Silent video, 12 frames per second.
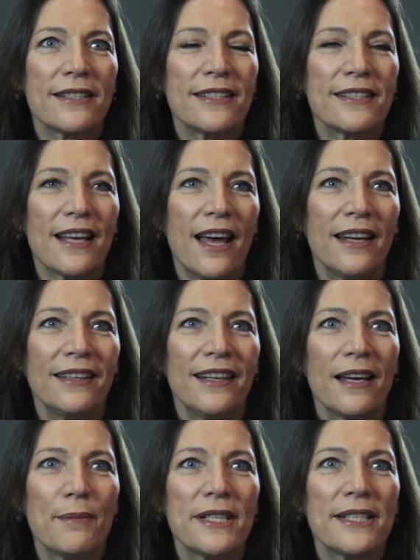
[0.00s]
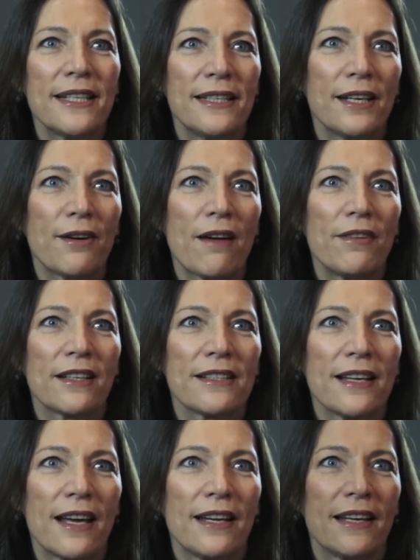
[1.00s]
Design. I'm a Sydney graphic
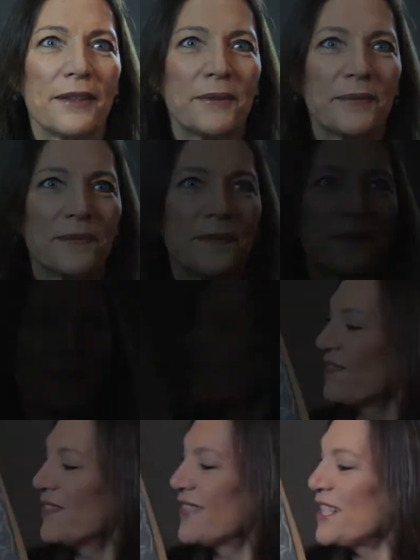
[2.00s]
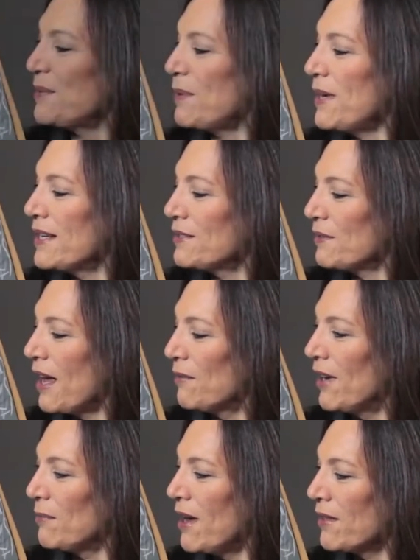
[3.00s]
designer. This piece,
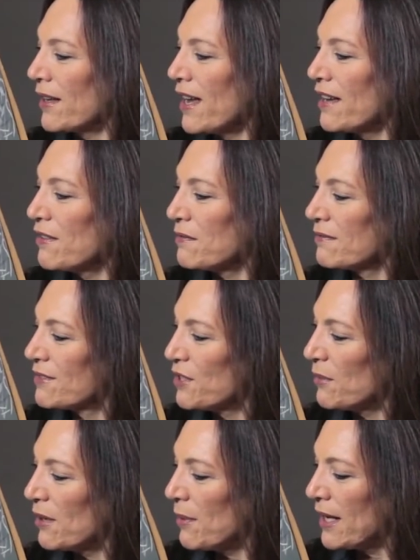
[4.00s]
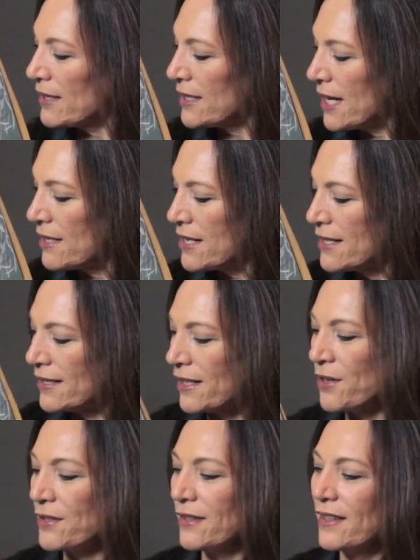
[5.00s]
my mother gave it to me about 10 years
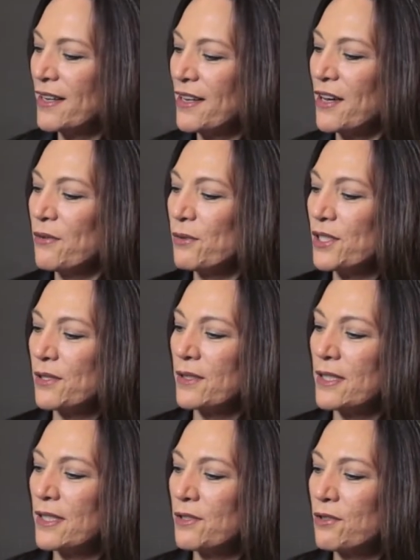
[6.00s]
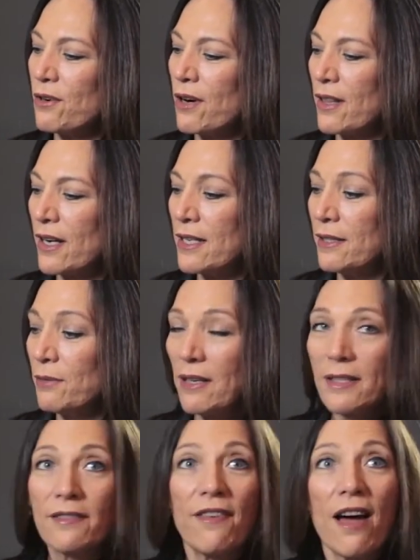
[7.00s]
ago, which was a drawing that I did when I
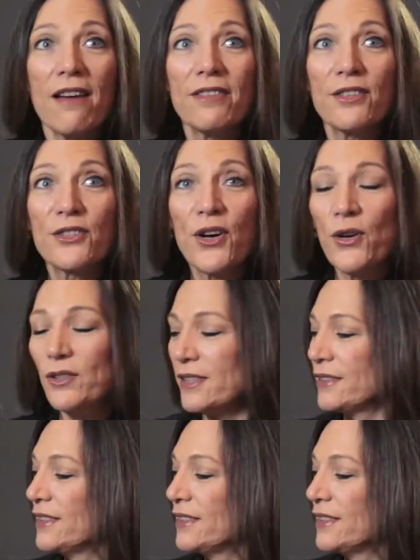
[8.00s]
was 5 years old.